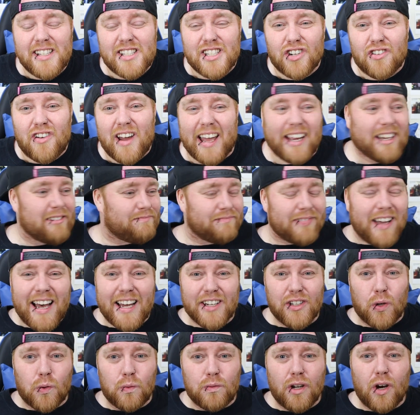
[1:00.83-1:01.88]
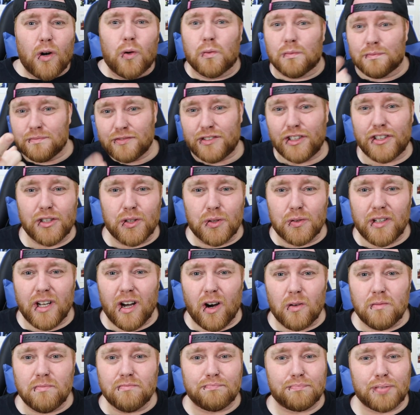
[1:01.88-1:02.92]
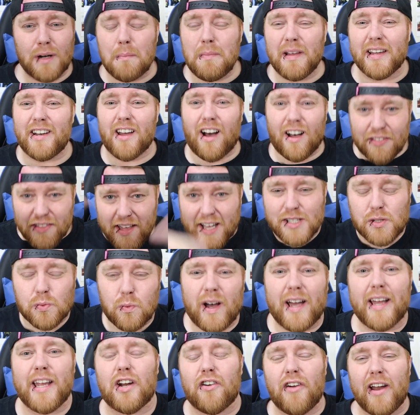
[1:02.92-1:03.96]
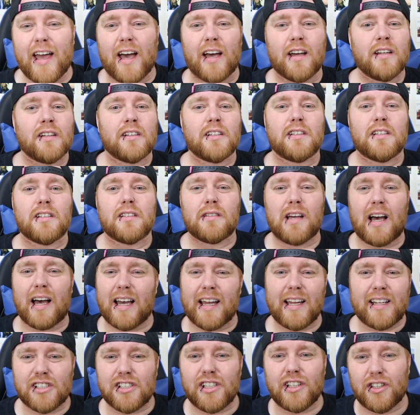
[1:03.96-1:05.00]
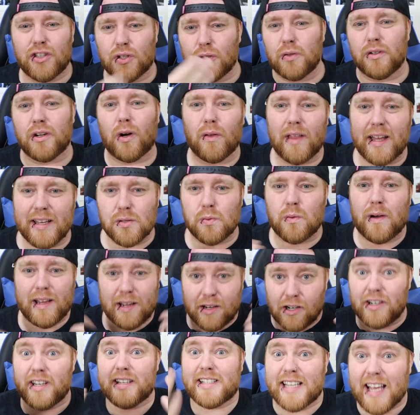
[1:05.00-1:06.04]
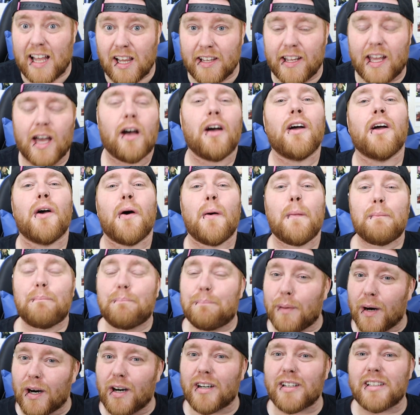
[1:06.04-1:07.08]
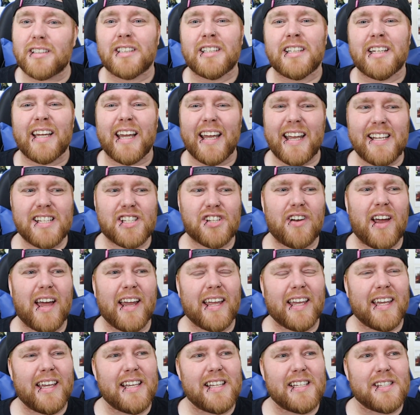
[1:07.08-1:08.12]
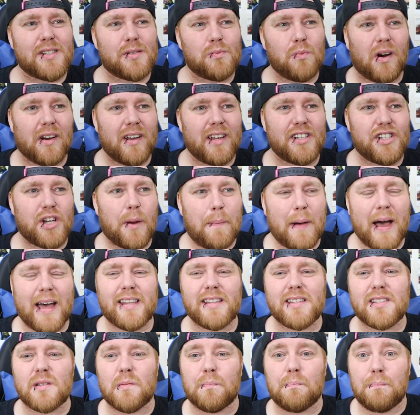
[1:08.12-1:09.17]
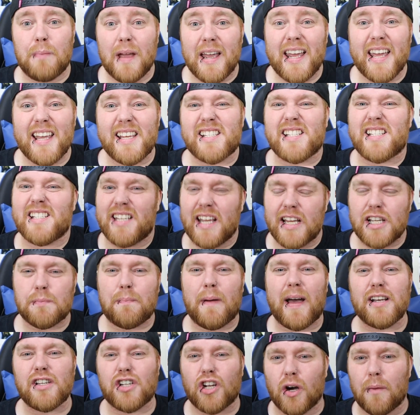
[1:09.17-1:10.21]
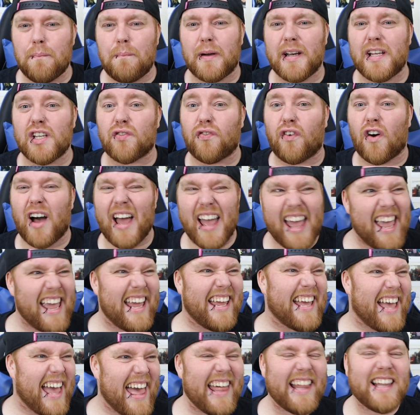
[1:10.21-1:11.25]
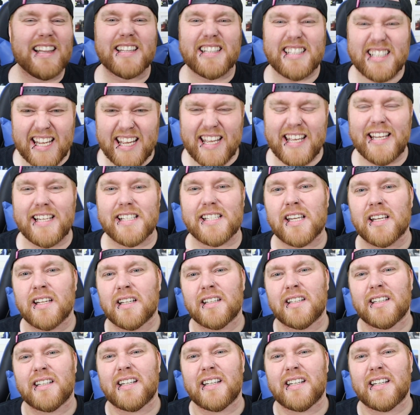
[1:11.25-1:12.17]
Interac? I don't know. Do you know? Probably not. That's why you're here. I actually do know. That's why I'm going to tell you. But Interac is one of Japan's biggest dispatch companies for ALTs.